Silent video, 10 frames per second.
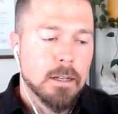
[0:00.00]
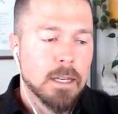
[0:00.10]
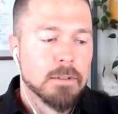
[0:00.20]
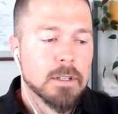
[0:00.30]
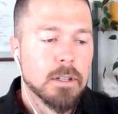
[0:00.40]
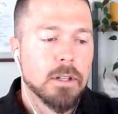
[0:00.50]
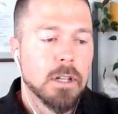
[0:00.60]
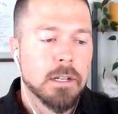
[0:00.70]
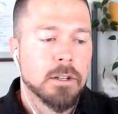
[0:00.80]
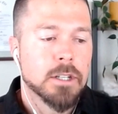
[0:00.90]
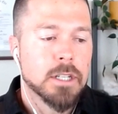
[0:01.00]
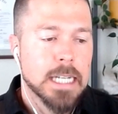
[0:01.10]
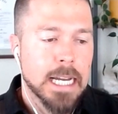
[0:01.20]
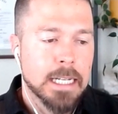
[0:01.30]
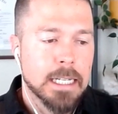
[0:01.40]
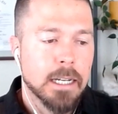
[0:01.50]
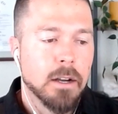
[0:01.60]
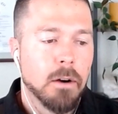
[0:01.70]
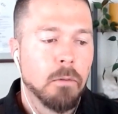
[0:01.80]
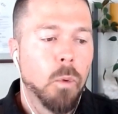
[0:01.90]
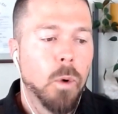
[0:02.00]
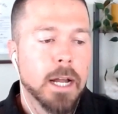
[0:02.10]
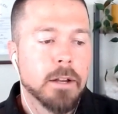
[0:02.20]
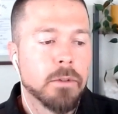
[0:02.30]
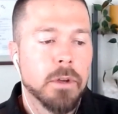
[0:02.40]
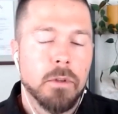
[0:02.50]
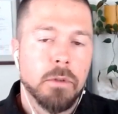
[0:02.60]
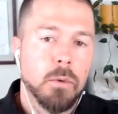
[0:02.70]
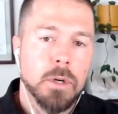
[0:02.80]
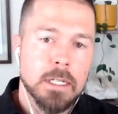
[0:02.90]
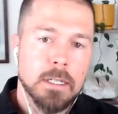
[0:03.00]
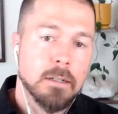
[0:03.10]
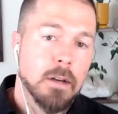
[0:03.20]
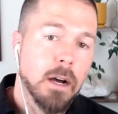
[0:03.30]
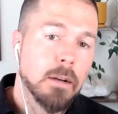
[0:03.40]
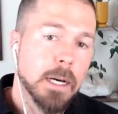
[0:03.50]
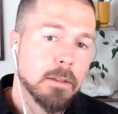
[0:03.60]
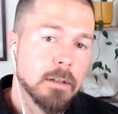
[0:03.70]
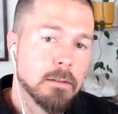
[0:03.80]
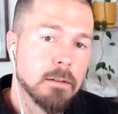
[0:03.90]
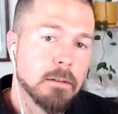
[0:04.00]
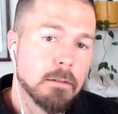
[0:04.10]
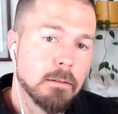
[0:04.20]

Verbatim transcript: Give us a little understanding of why you're the authority to talk about this